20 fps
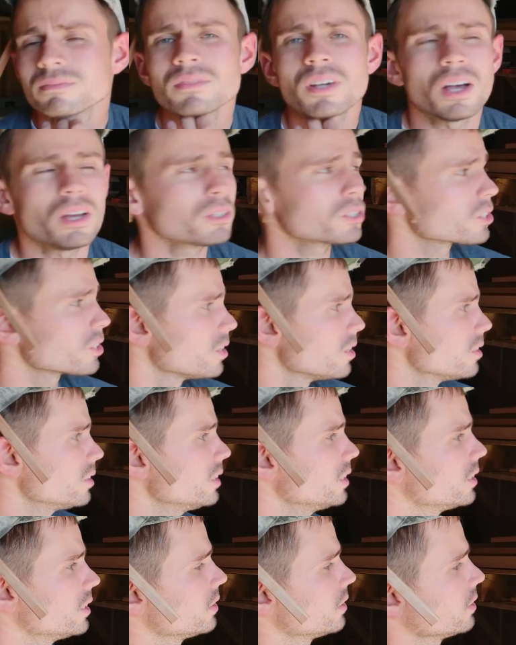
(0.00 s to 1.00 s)
Also,
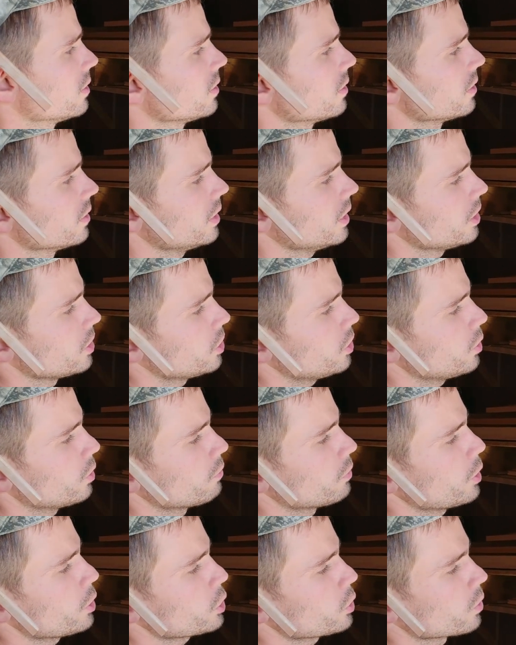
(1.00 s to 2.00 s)
these
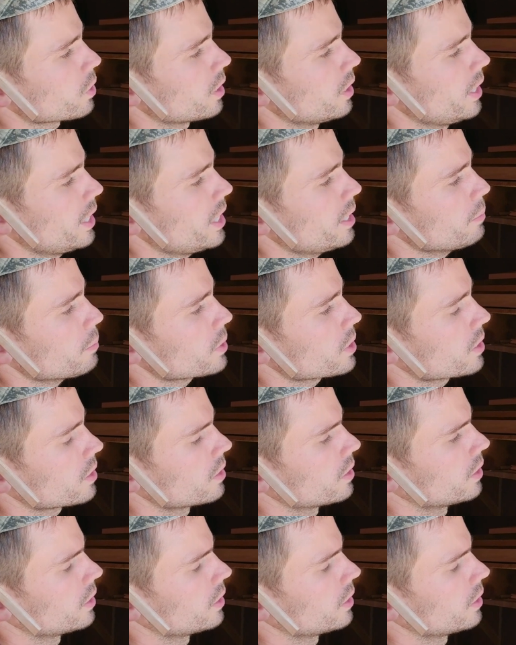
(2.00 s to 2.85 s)
universal clamps,